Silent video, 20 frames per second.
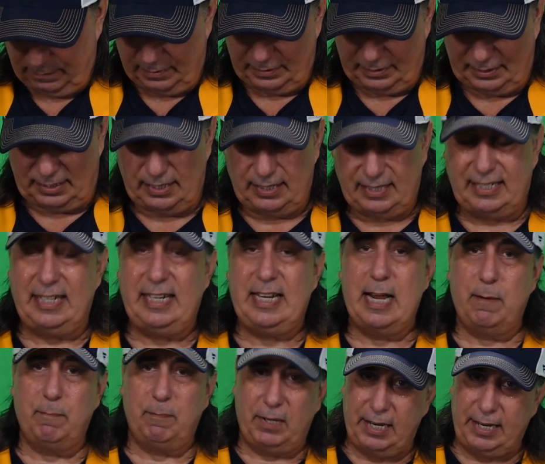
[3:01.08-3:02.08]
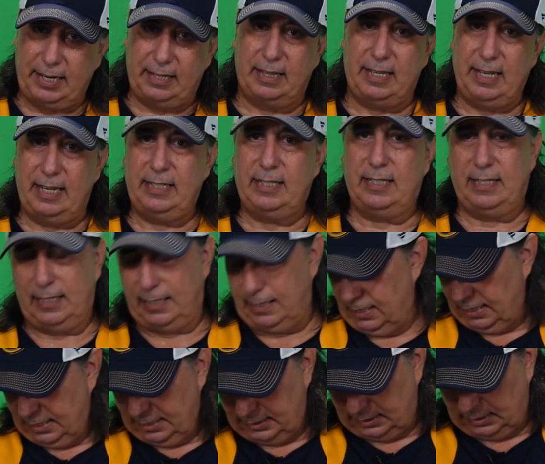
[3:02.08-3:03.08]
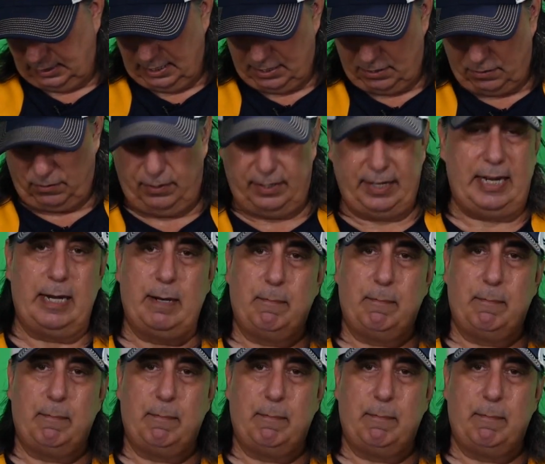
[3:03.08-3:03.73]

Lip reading: CCM like this is literally